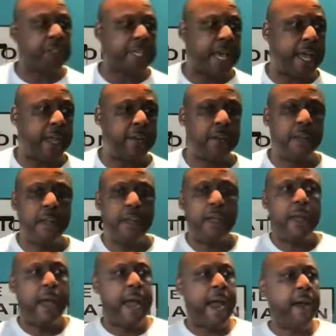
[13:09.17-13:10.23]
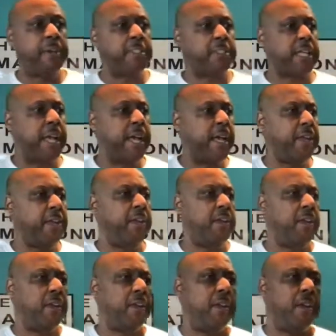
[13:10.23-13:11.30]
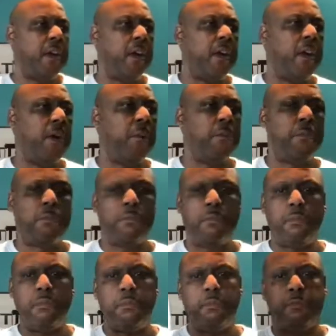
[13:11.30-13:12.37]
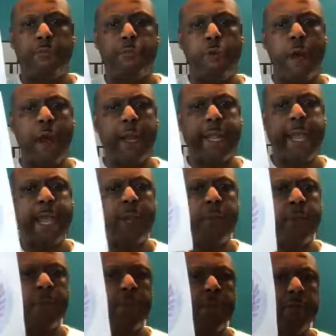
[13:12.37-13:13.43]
design. Our design um, for our academy,